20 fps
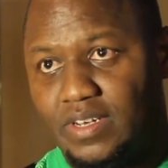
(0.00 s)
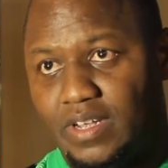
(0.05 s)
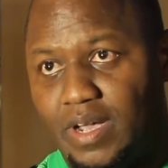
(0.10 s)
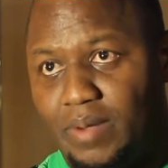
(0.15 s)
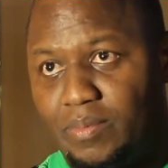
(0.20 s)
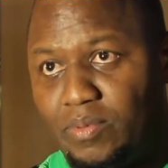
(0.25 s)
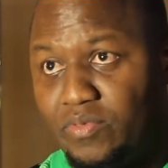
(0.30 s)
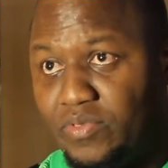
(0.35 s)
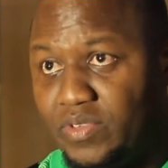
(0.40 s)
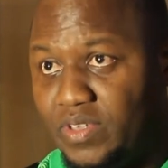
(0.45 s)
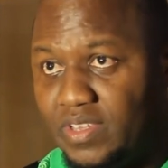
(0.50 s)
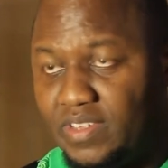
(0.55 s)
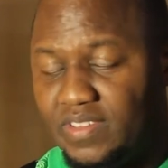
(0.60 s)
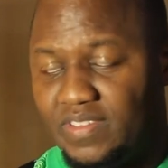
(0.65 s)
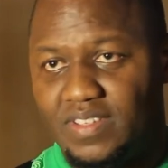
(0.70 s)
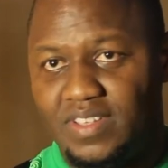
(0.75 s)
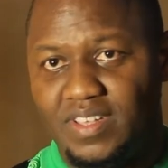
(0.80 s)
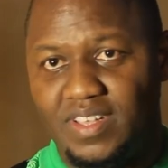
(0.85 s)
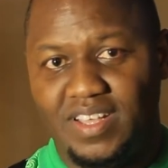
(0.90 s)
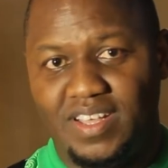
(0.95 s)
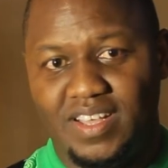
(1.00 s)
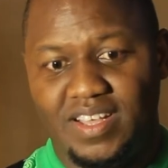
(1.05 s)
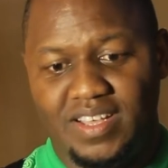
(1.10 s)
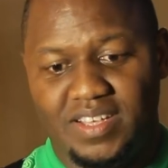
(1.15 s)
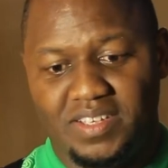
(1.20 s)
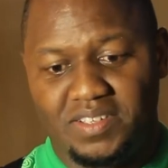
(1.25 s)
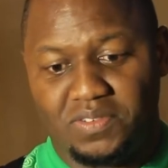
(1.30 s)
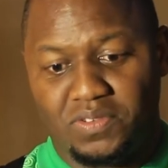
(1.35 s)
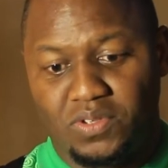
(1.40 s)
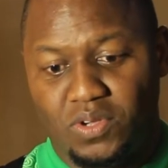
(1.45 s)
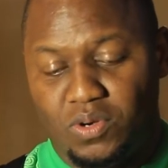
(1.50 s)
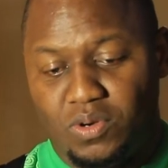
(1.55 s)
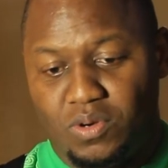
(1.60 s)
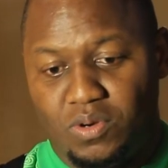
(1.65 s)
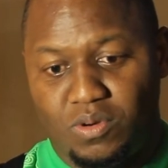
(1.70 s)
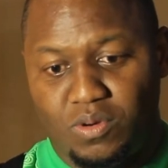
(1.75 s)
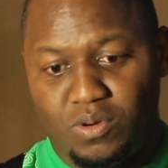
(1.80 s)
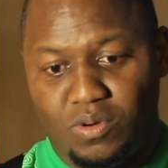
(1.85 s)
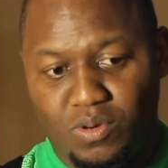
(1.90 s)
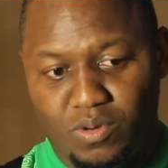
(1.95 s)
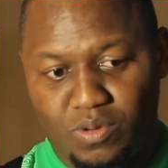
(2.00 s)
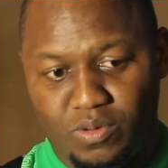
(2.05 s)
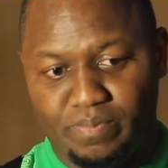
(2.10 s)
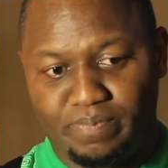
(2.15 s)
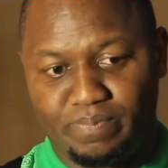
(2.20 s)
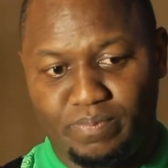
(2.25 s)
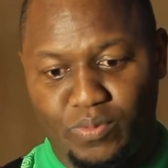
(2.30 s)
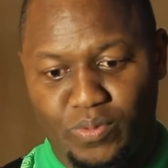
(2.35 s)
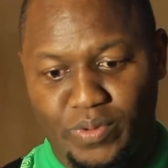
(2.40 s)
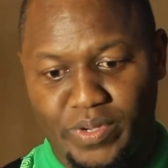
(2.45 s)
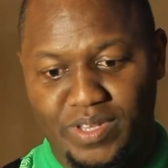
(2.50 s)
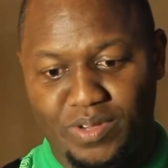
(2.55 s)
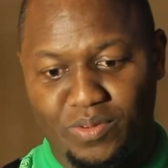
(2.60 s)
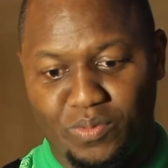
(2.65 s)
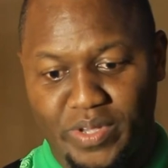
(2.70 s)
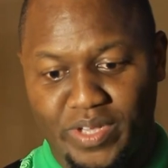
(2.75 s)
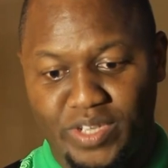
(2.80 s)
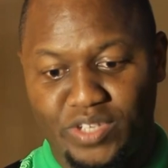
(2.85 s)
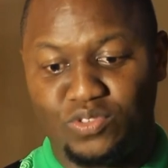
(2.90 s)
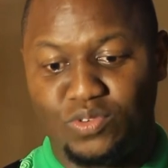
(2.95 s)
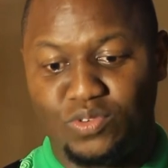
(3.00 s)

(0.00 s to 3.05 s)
in a couple of years. So we are